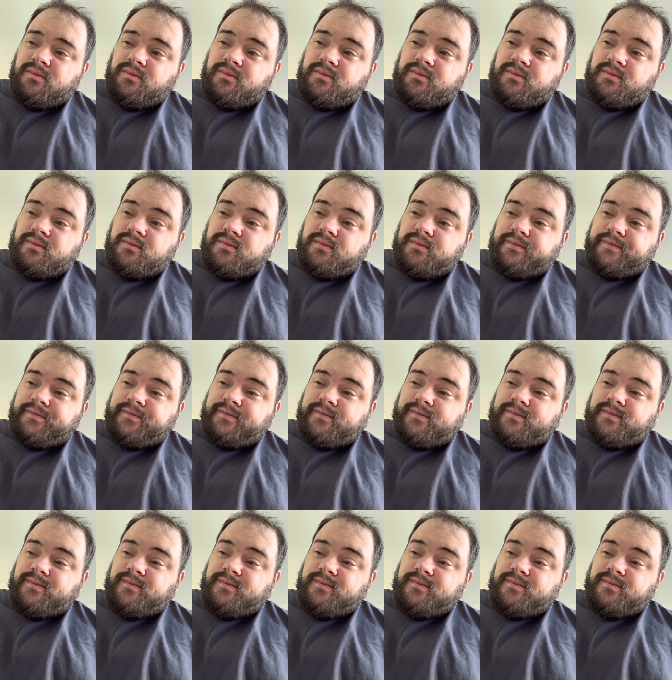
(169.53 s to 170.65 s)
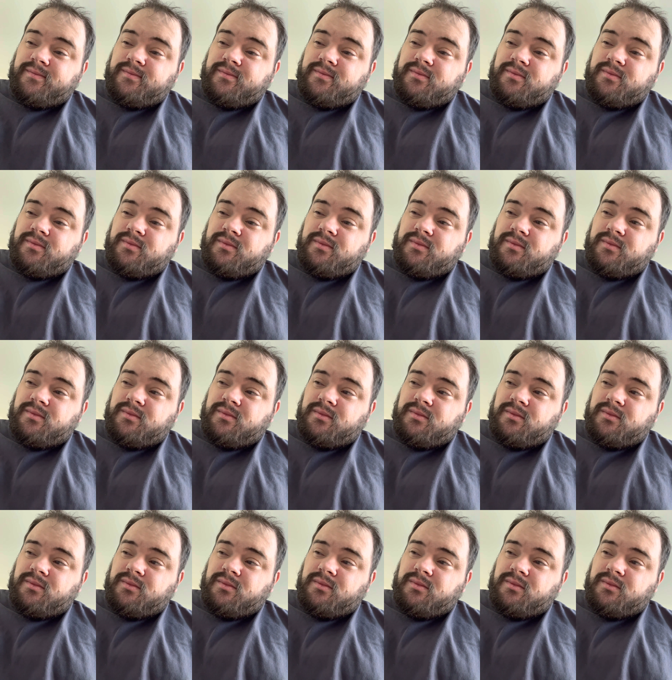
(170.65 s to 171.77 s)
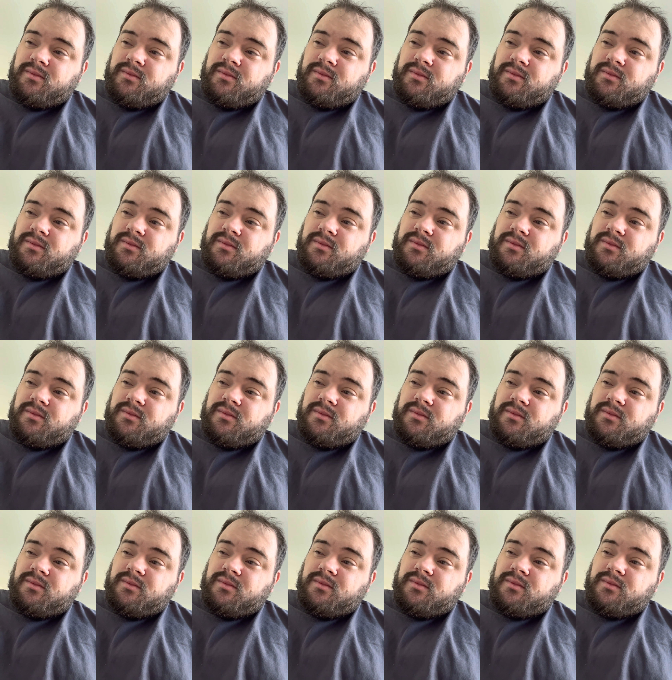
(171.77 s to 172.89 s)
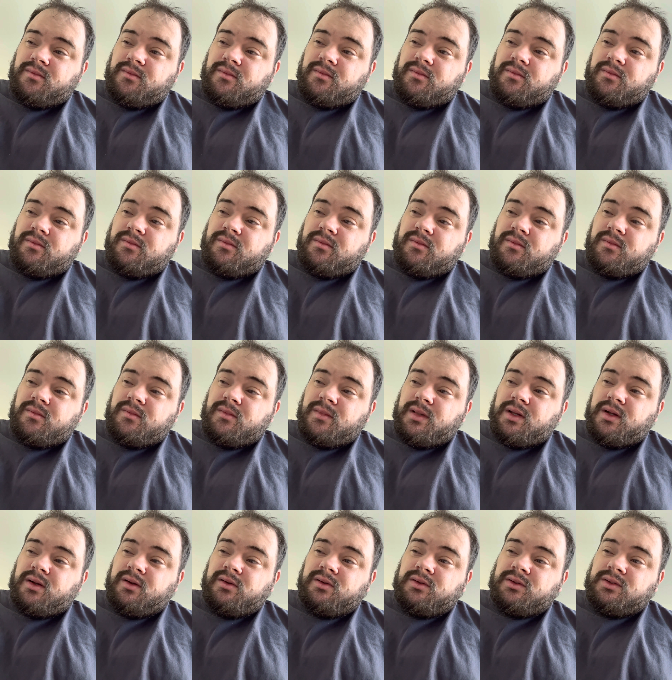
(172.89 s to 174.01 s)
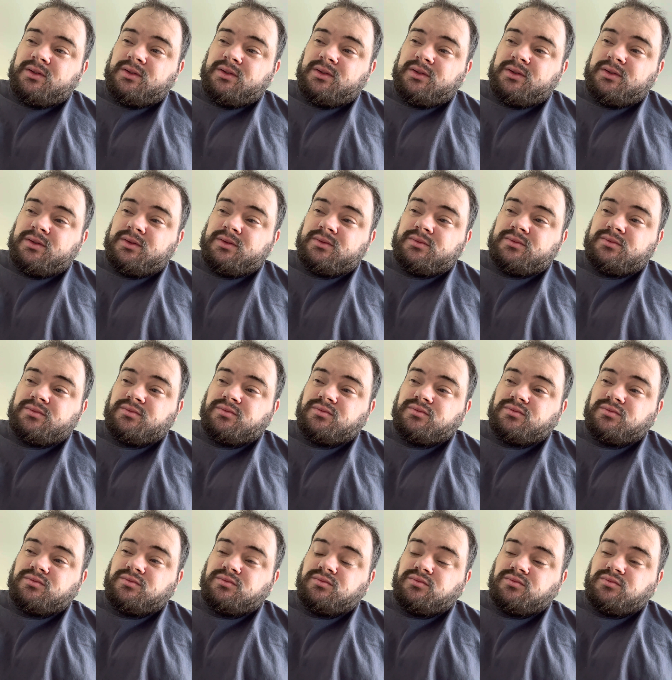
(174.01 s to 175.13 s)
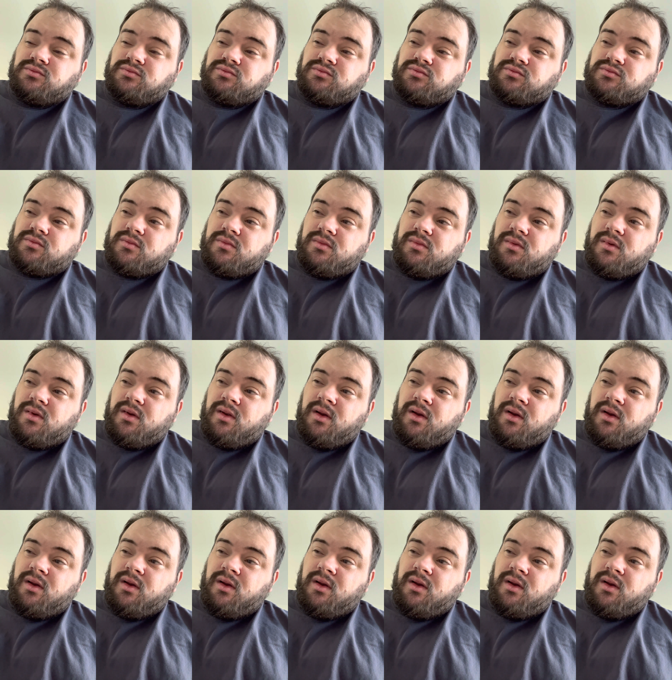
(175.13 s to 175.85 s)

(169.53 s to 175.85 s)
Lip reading: No one is speaking in this clip.